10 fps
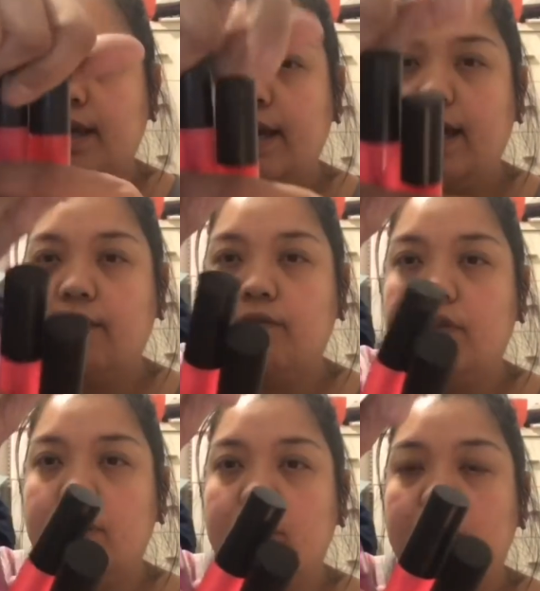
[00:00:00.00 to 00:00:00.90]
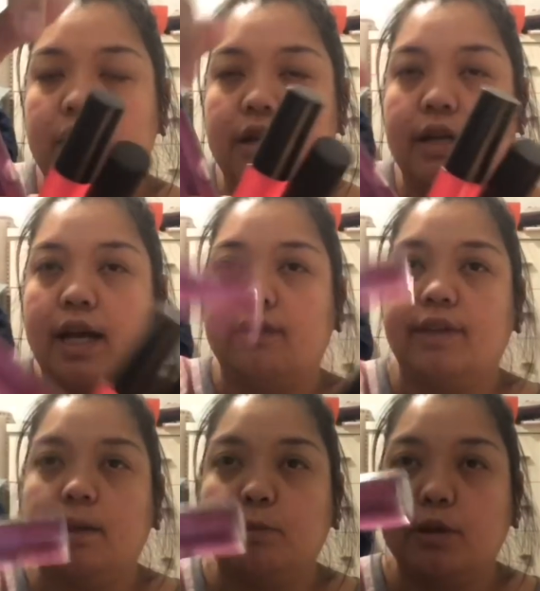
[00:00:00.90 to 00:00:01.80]
I have the kind of
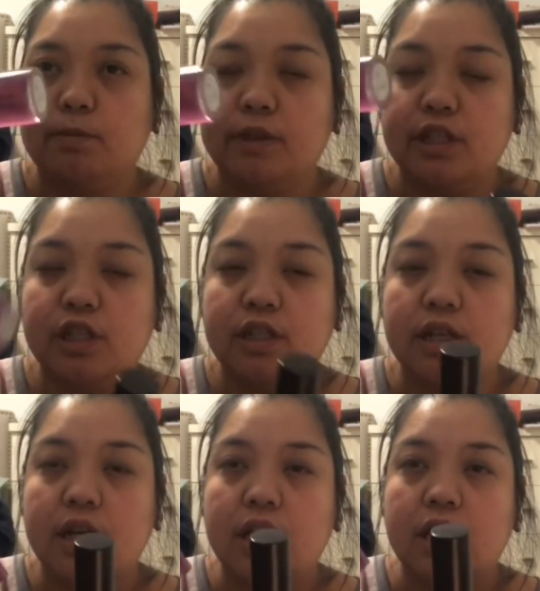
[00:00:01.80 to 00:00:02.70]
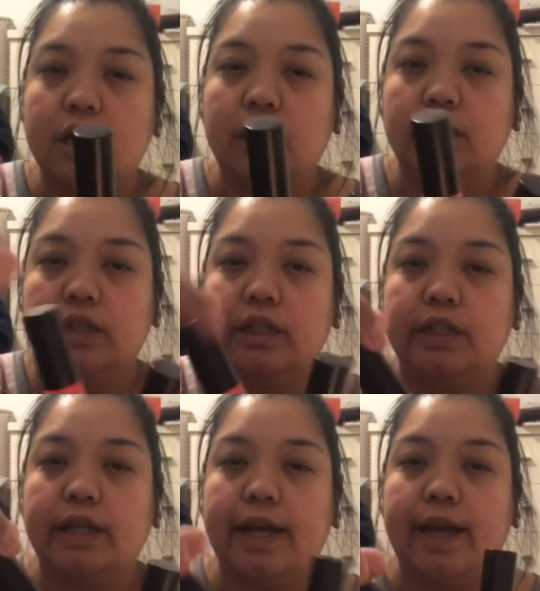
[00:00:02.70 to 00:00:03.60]
like purplish
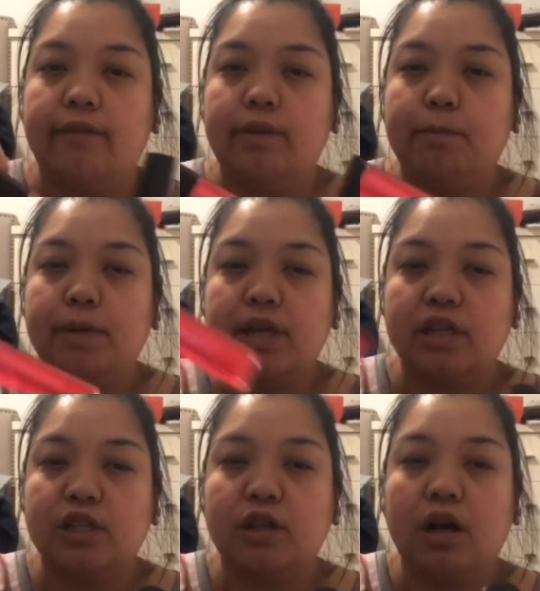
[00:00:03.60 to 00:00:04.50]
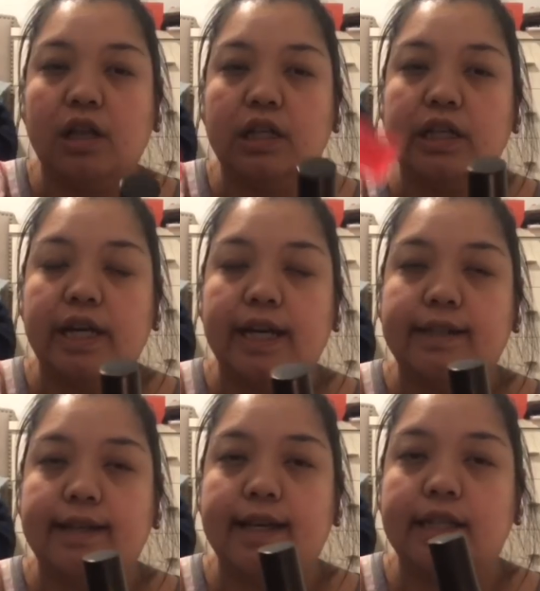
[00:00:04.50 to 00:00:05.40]
color I have the pinkish color
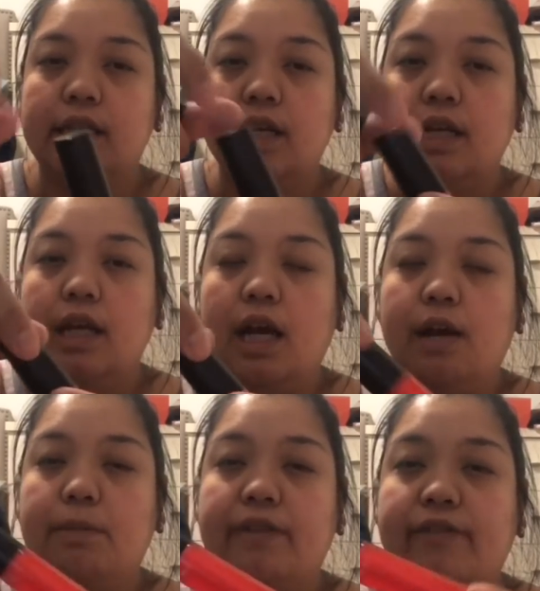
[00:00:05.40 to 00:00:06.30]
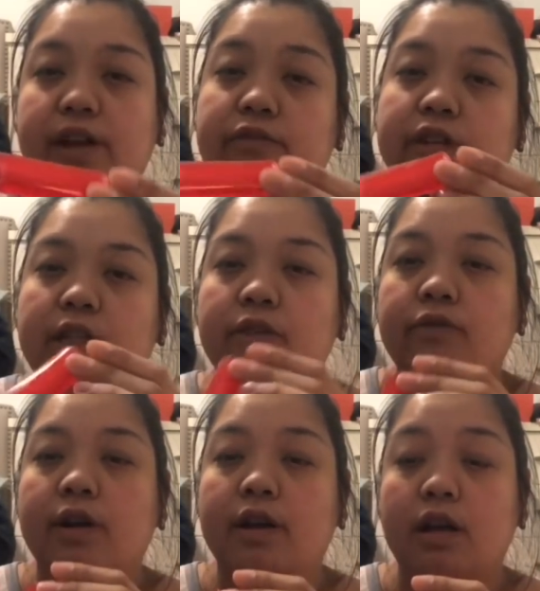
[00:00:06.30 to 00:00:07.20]
and then uh, my favorite
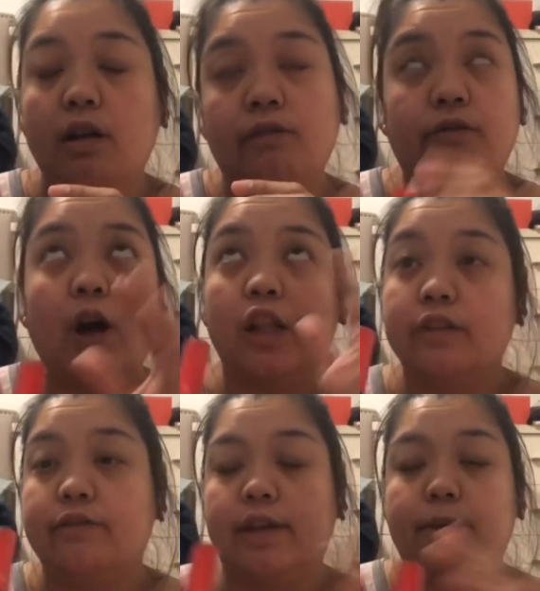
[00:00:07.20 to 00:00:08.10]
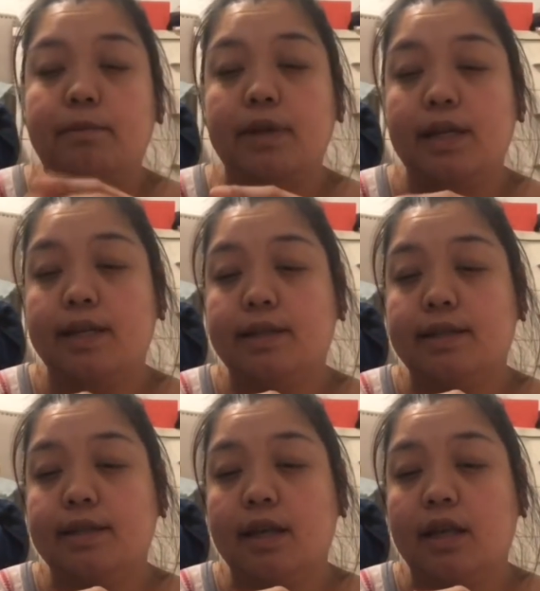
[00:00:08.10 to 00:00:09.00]
of, uh, of all of them
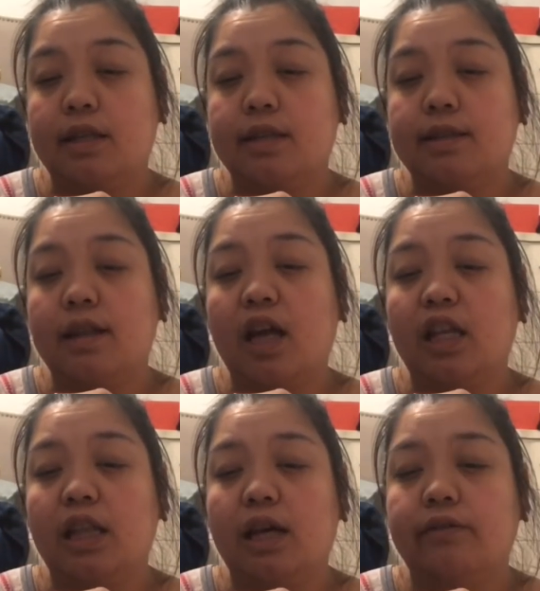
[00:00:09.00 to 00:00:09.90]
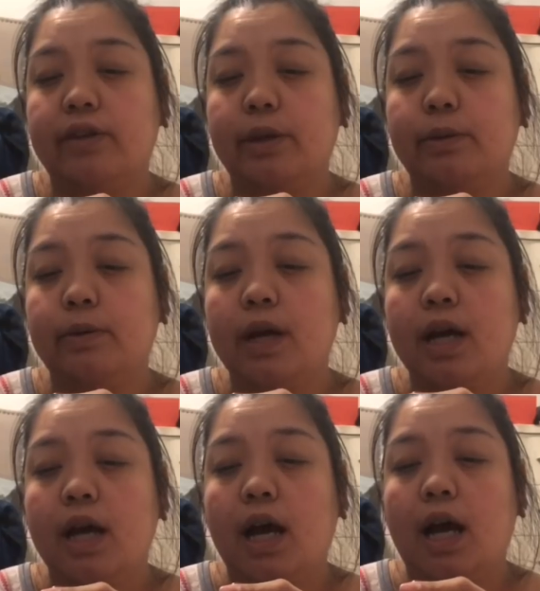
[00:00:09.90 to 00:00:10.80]
is uh, this Lala Love You
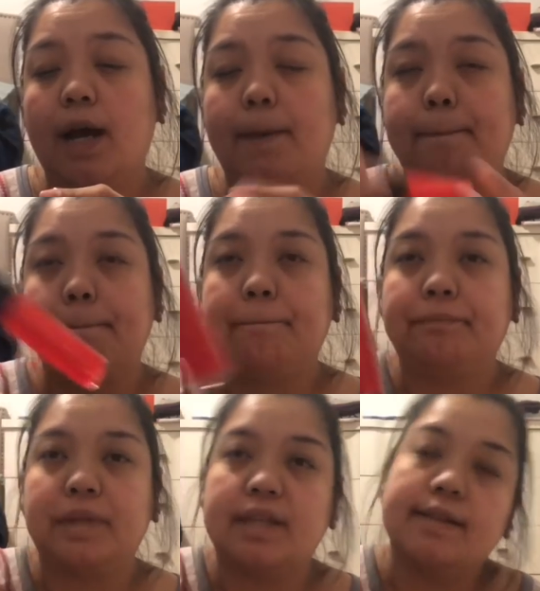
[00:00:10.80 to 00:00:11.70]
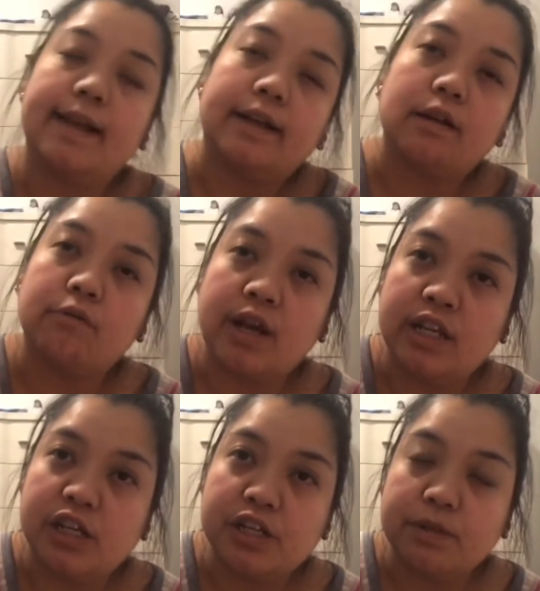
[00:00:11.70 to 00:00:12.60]
um, it's like
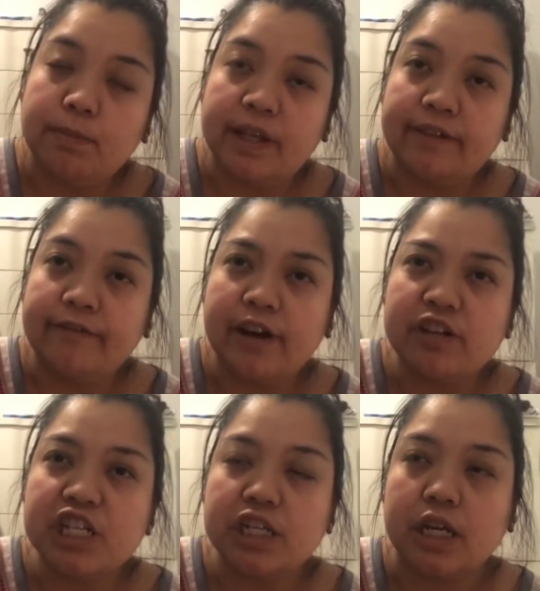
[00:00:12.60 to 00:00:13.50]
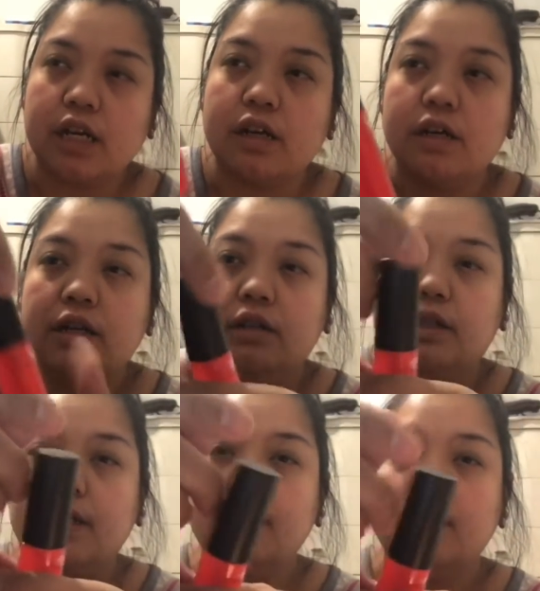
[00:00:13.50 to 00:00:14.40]
reddish but very sheer
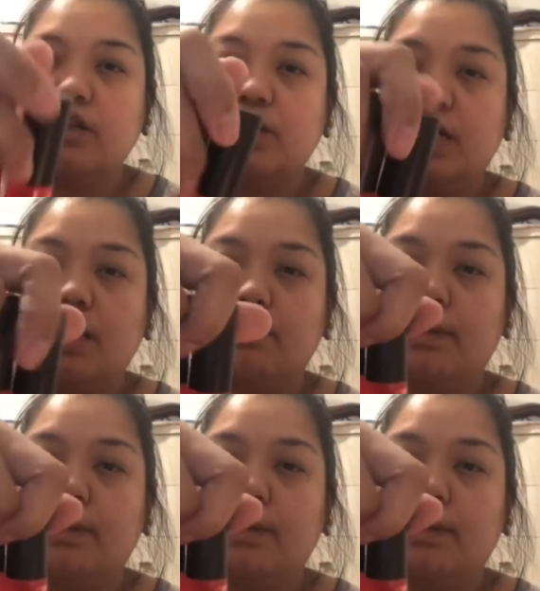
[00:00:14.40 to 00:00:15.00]
these are share